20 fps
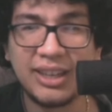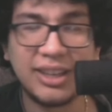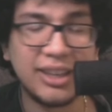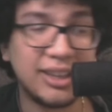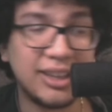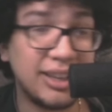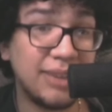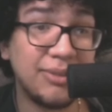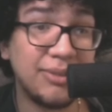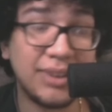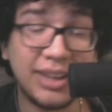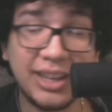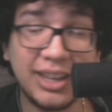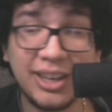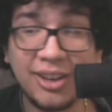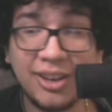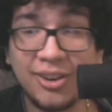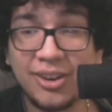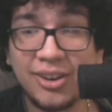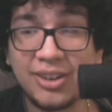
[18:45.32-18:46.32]
even
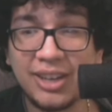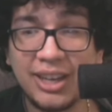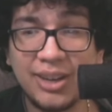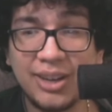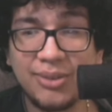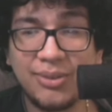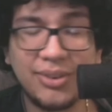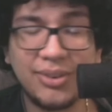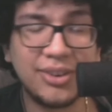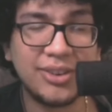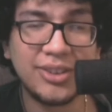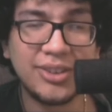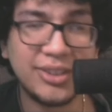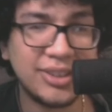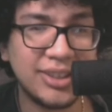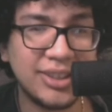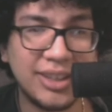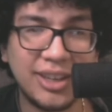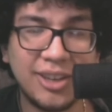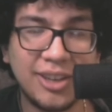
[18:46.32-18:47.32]
Gengar, Talonflame, they're just
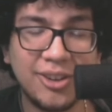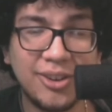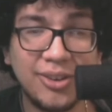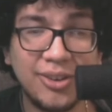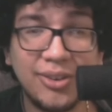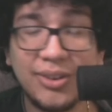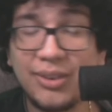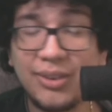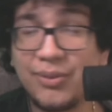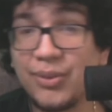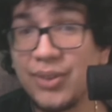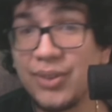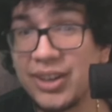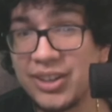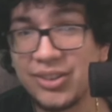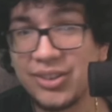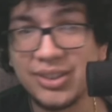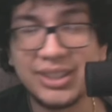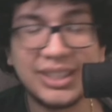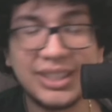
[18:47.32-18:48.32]
gonna kill you. If you run
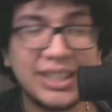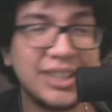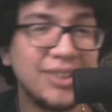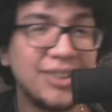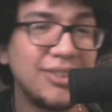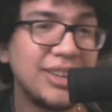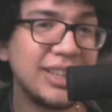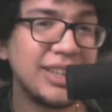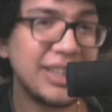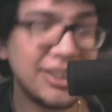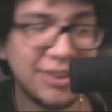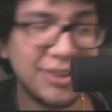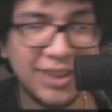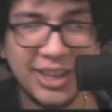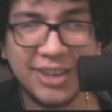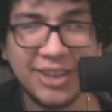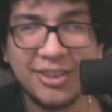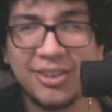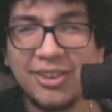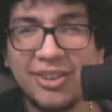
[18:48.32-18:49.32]
into a Cinderace, they'll
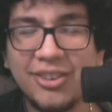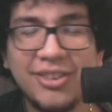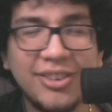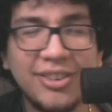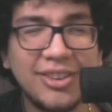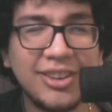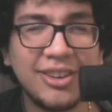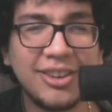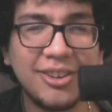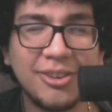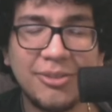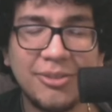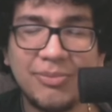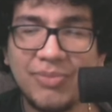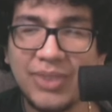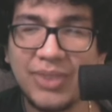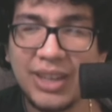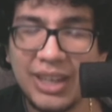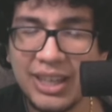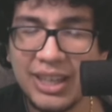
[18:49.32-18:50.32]
kill you. You know,
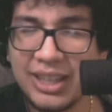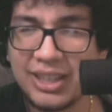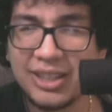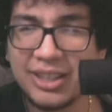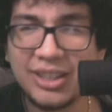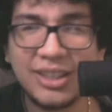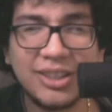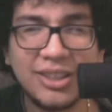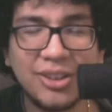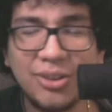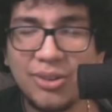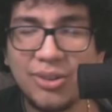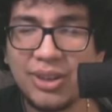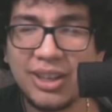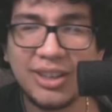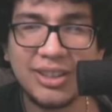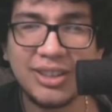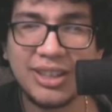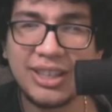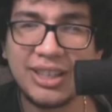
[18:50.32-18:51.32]
annoying
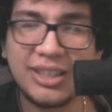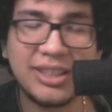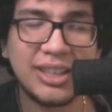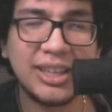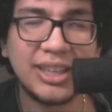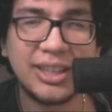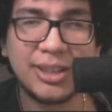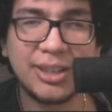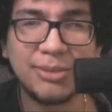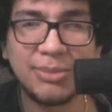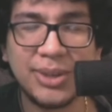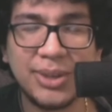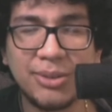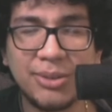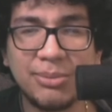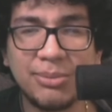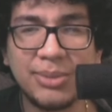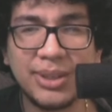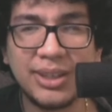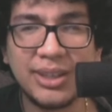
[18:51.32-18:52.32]
because they just got the better
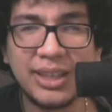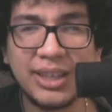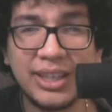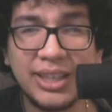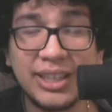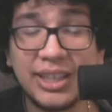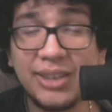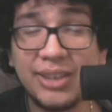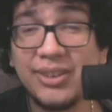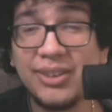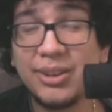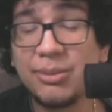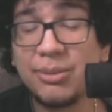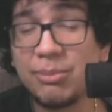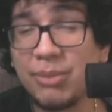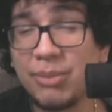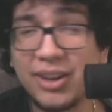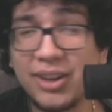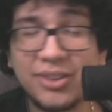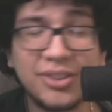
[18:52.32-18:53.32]
abilities. Even a
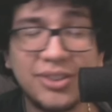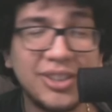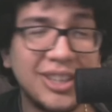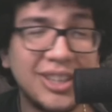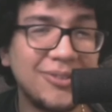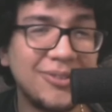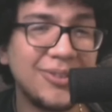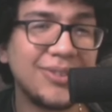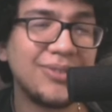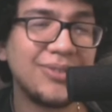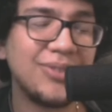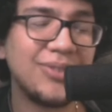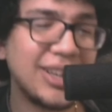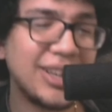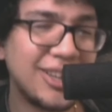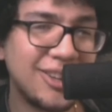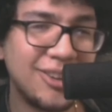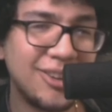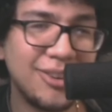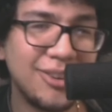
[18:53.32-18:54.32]
Machamp will wreck
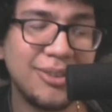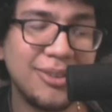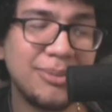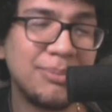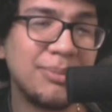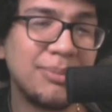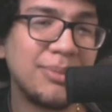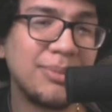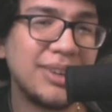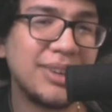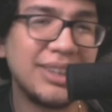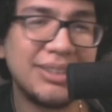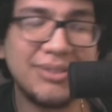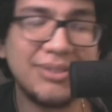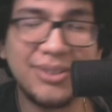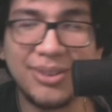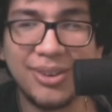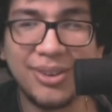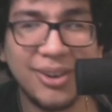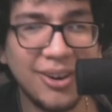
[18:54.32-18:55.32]
you.
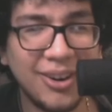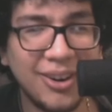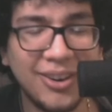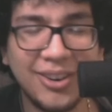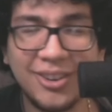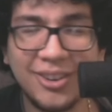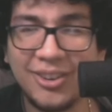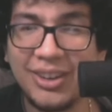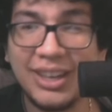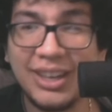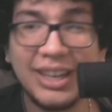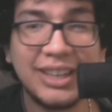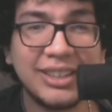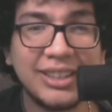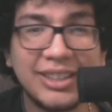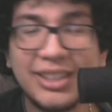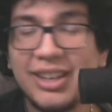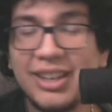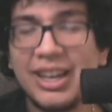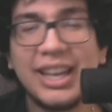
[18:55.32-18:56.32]
Lucario,
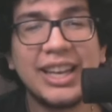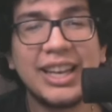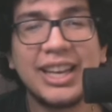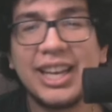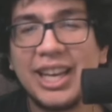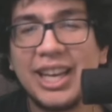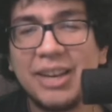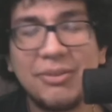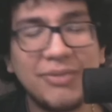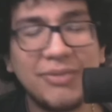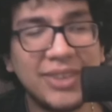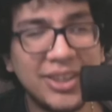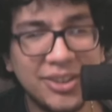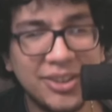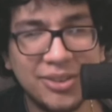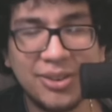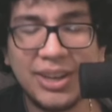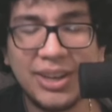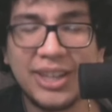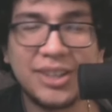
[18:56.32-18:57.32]
just late game
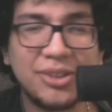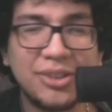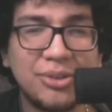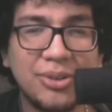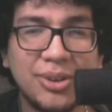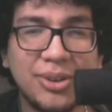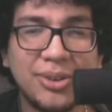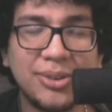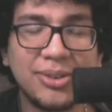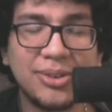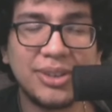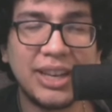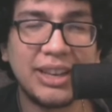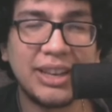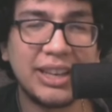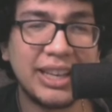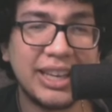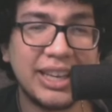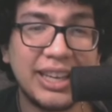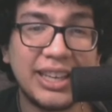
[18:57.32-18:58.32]
Venusaur has struggles. I
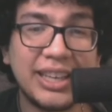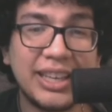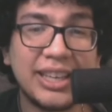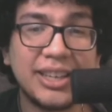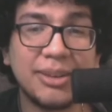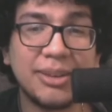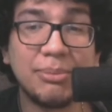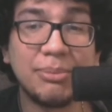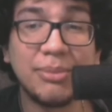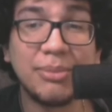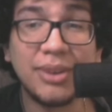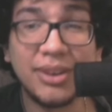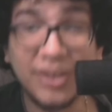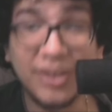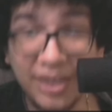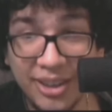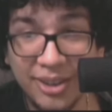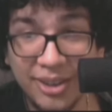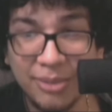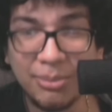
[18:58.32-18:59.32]
think he needs
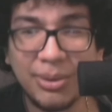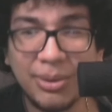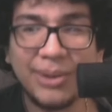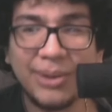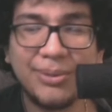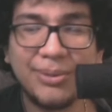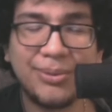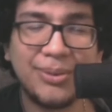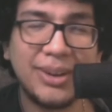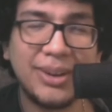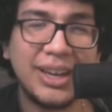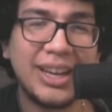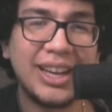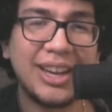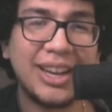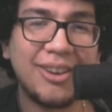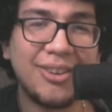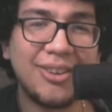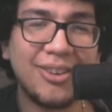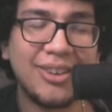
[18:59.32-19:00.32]
another buff,
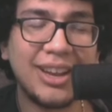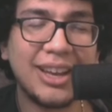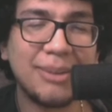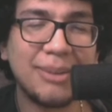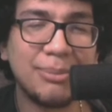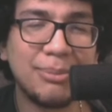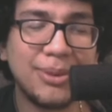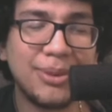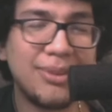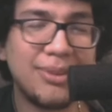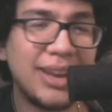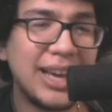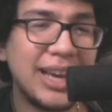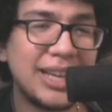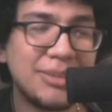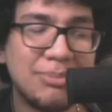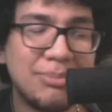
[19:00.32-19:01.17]
even though he had a buff last